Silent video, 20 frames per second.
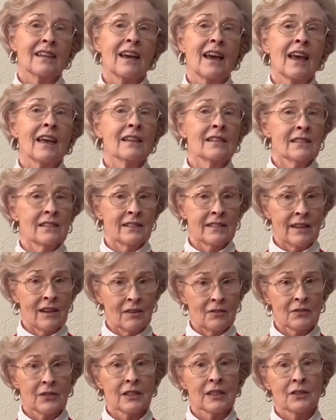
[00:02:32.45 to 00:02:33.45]
and
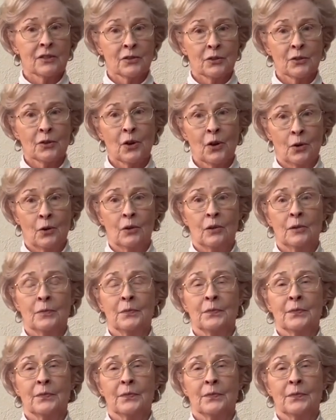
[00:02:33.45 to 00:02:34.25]
self-control.